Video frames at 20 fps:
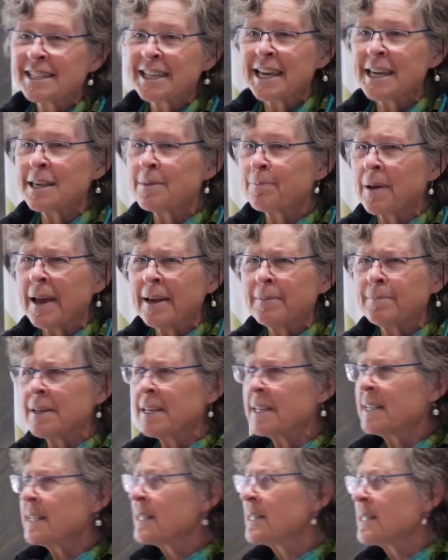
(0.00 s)
Keith
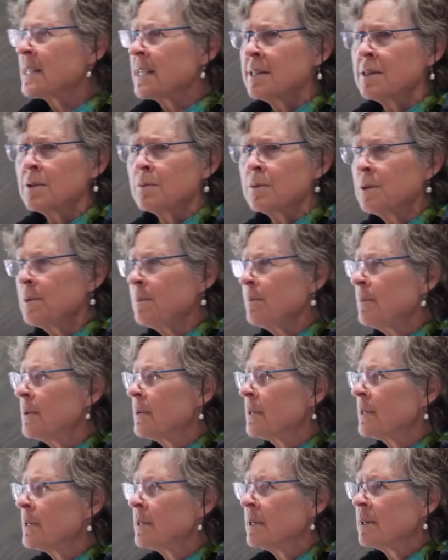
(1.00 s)
Bradby, is he in the room?
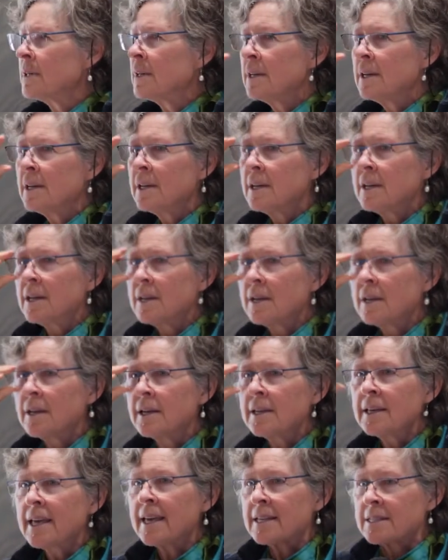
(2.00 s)

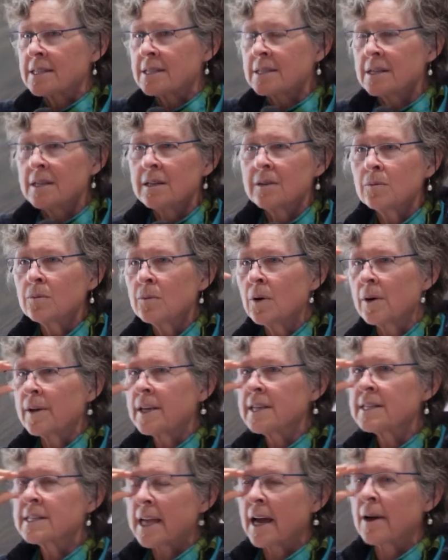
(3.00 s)
Yes. Well,
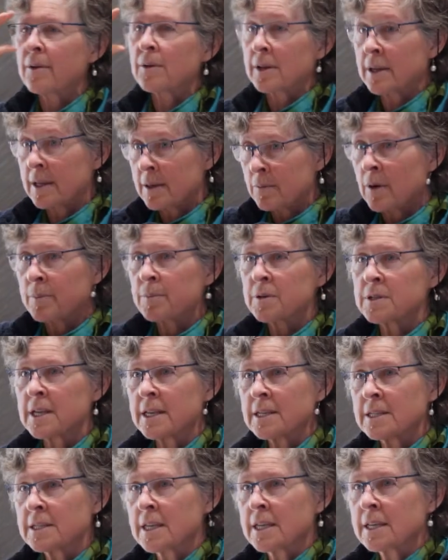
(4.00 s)
he's currently
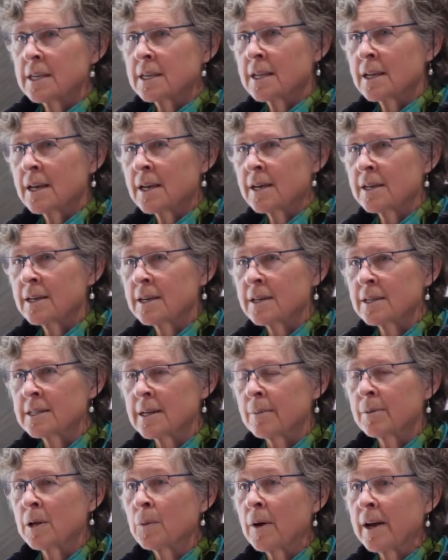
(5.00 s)
representing
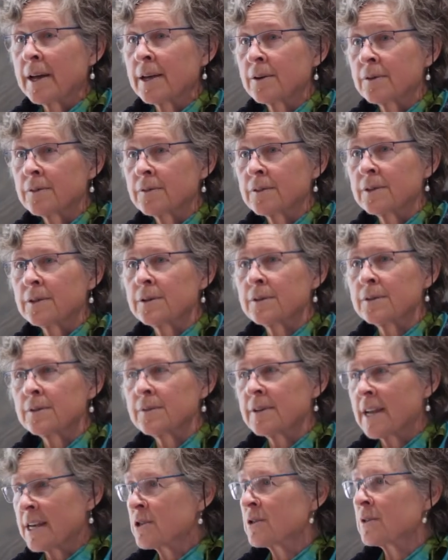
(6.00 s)
WA on the
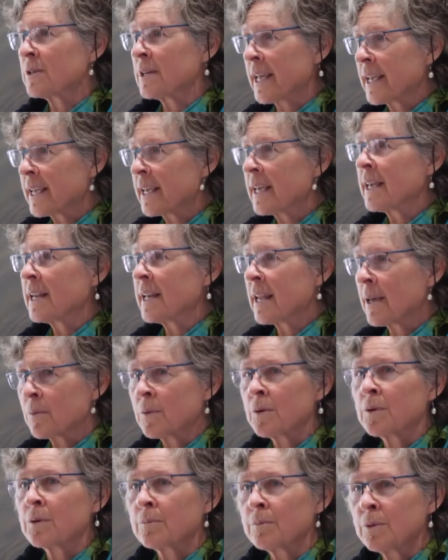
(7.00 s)
National Land Care
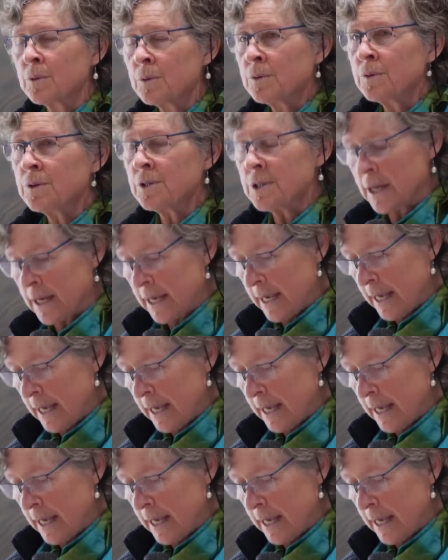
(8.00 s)
Network Board.